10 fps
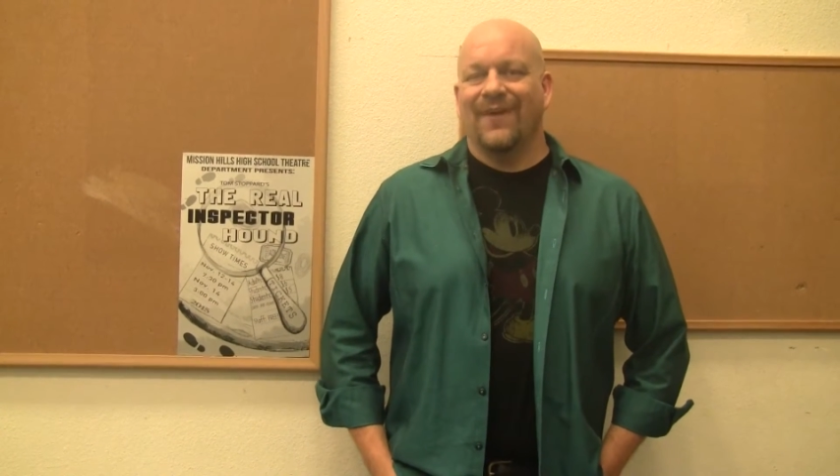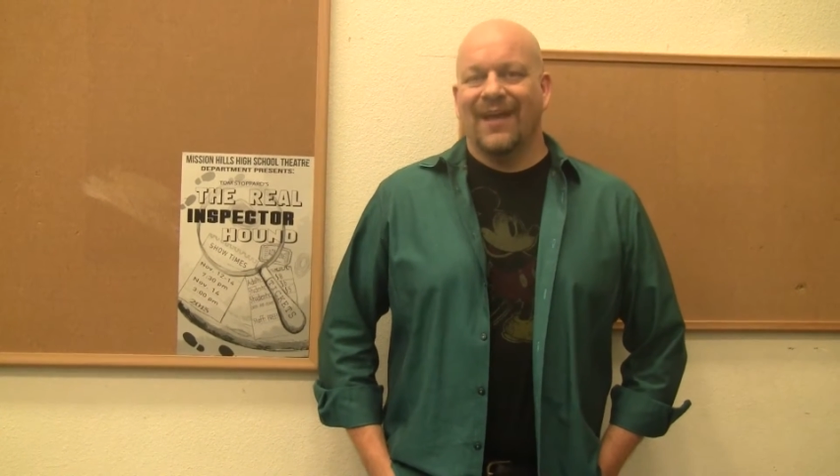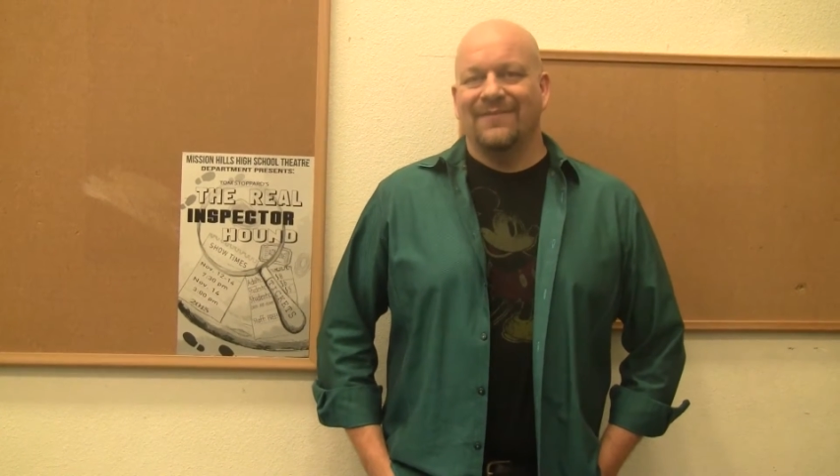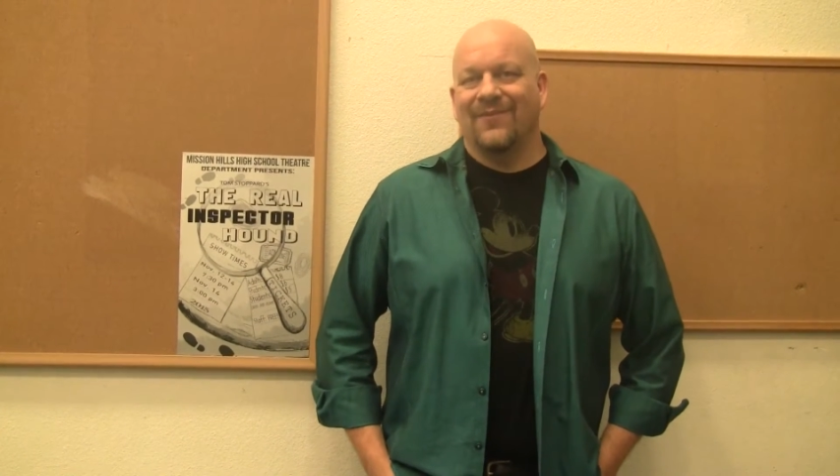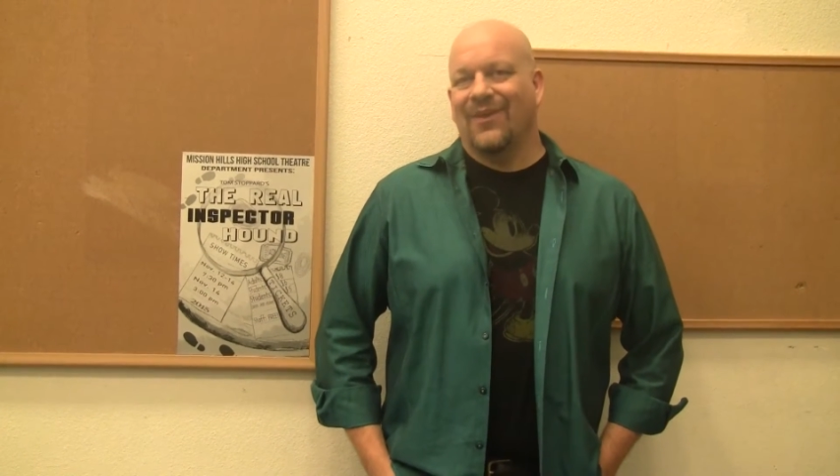
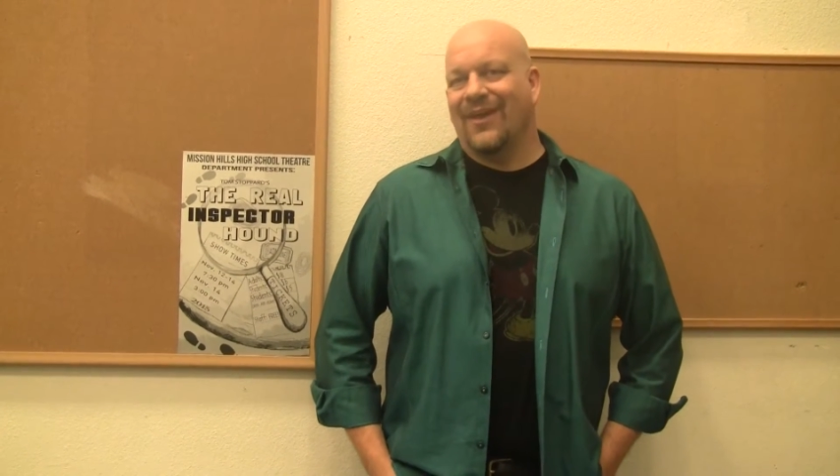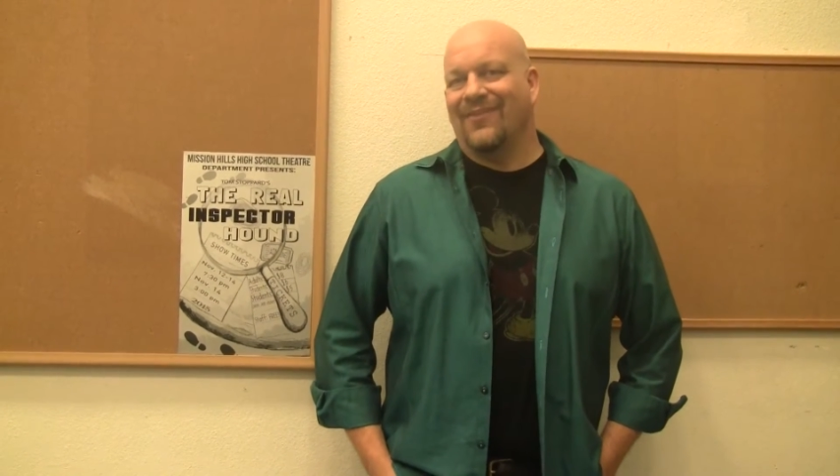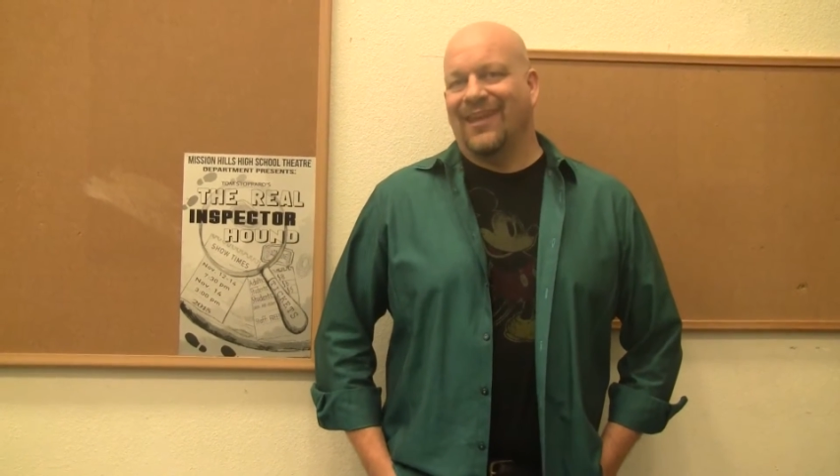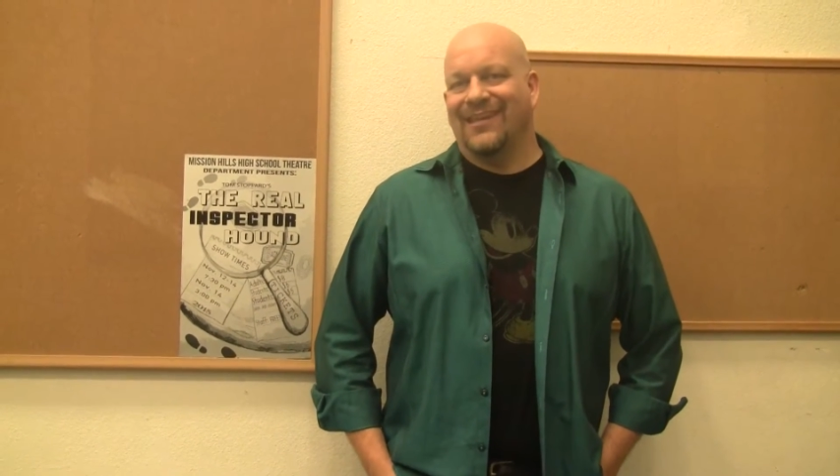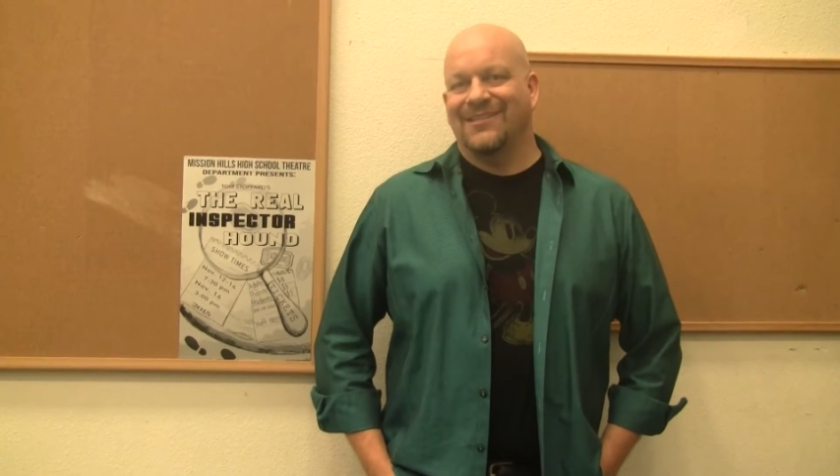5 if you
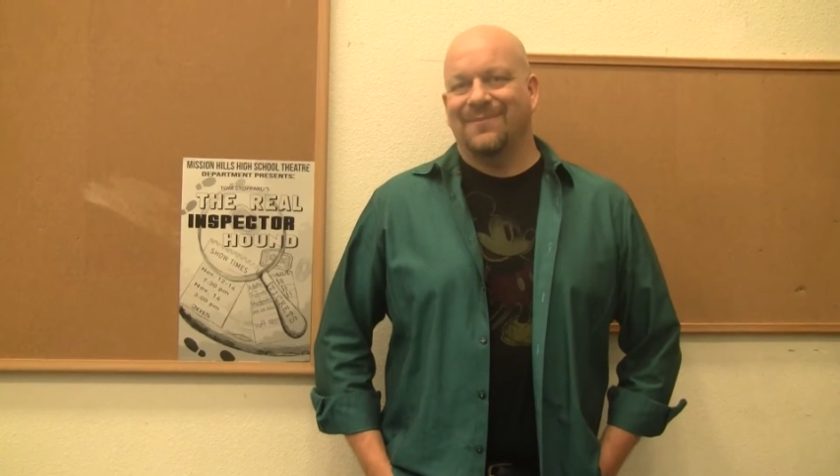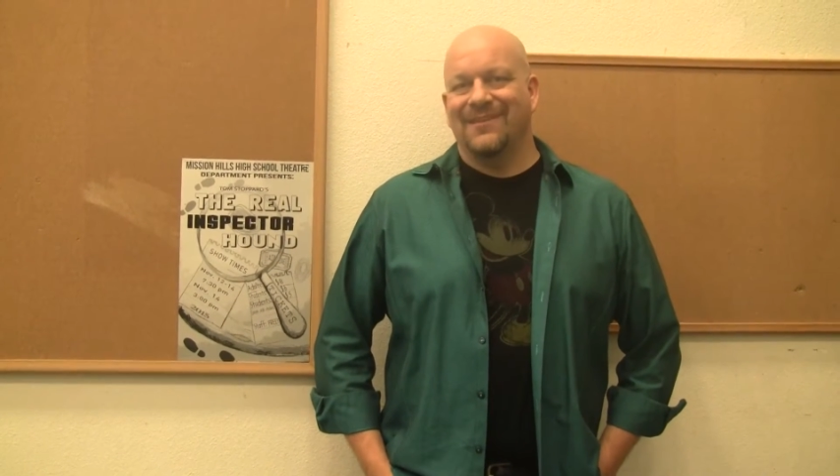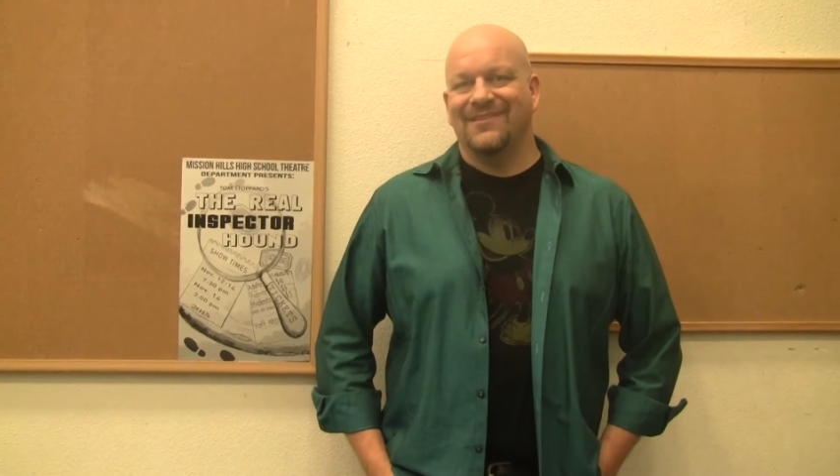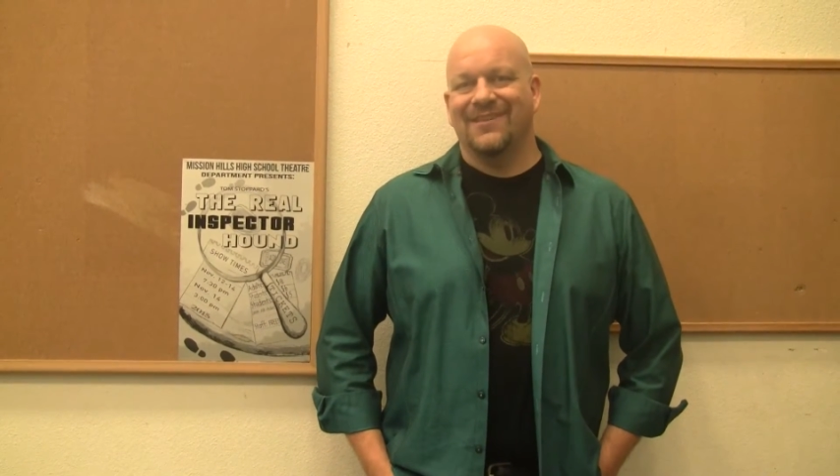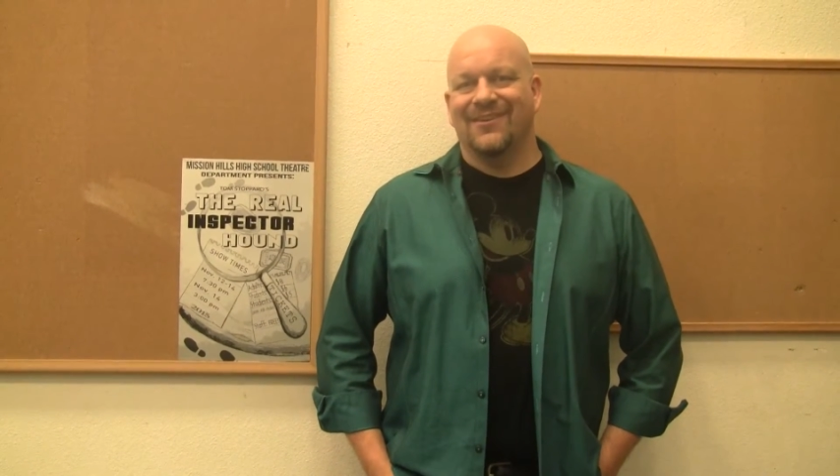have an
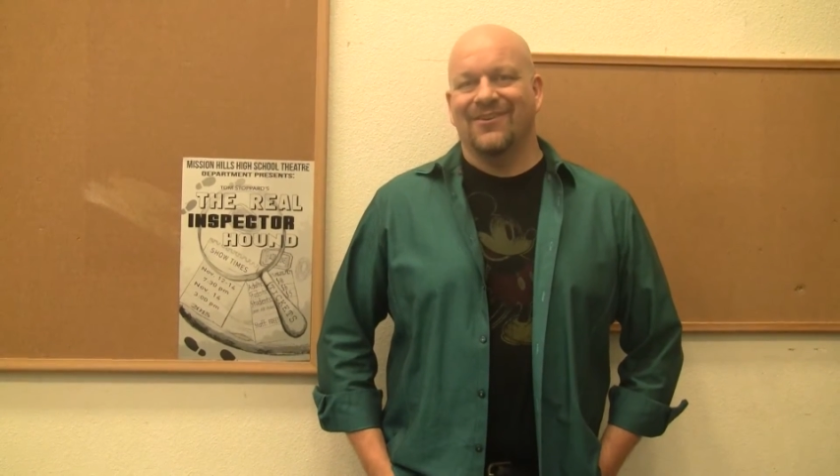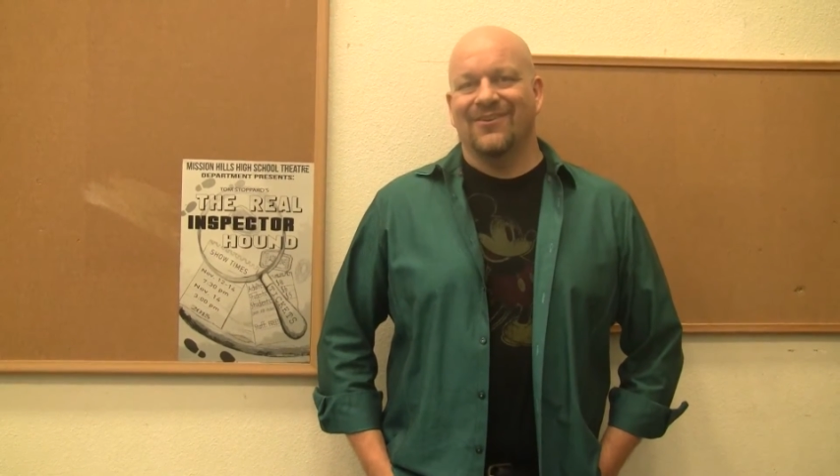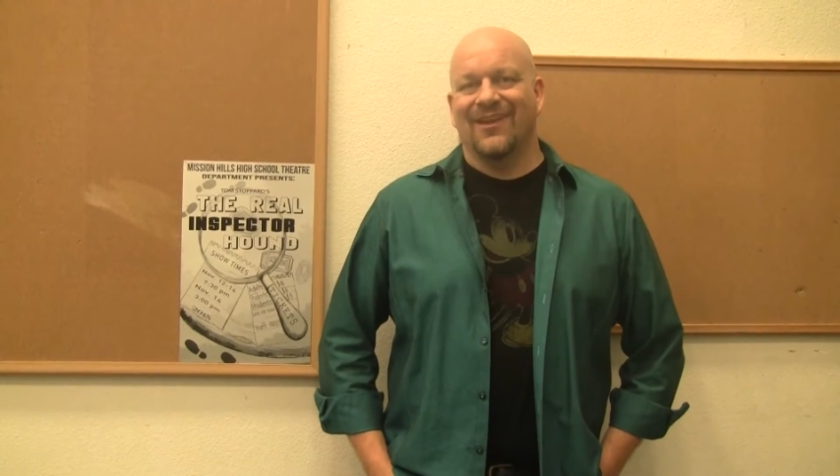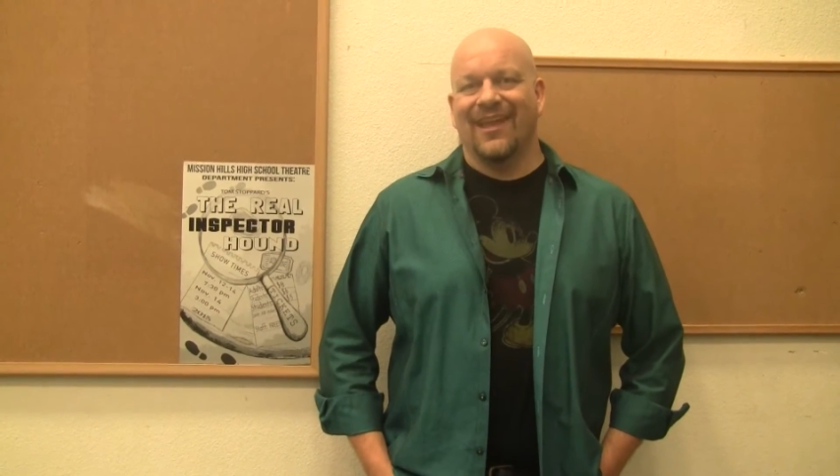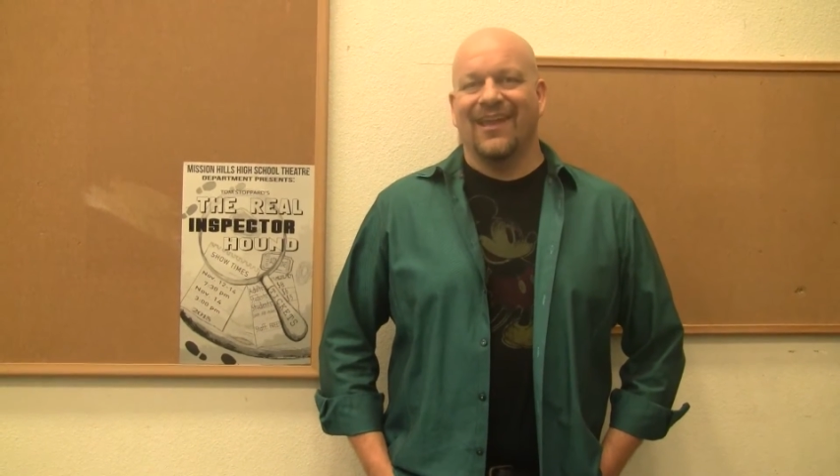ASB sticker,